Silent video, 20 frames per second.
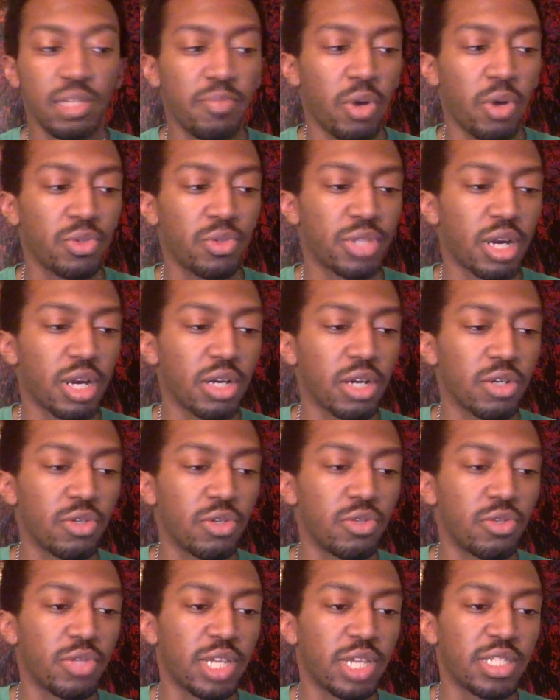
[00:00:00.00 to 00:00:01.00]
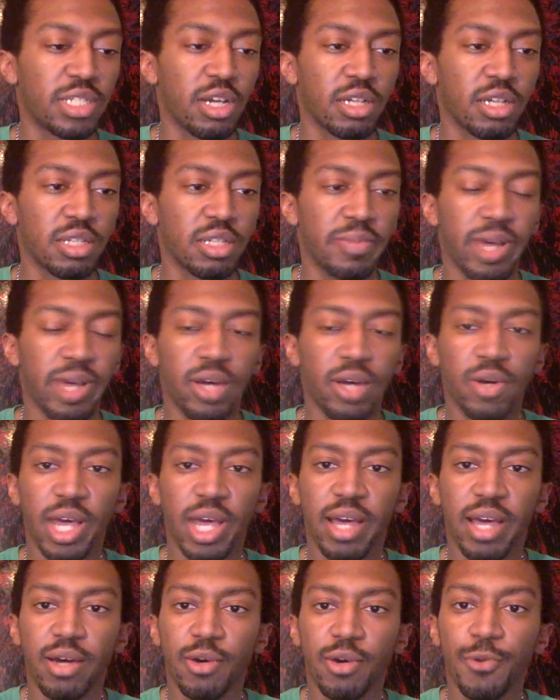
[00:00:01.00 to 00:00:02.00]
Post article that talked about
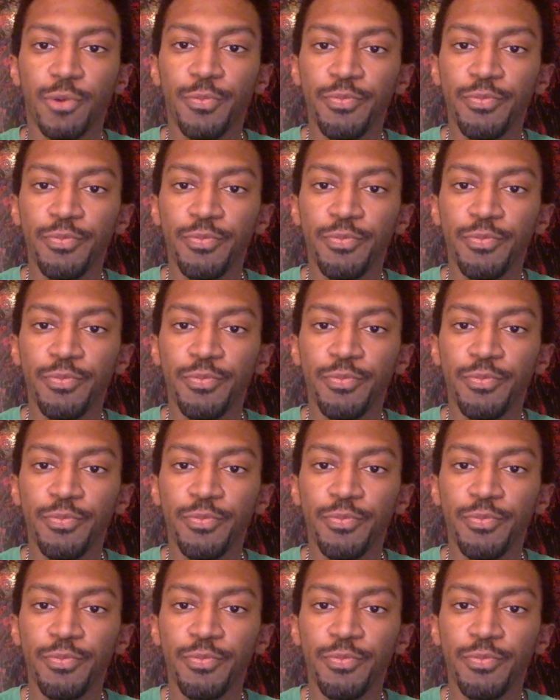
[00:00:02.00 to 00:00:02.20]
how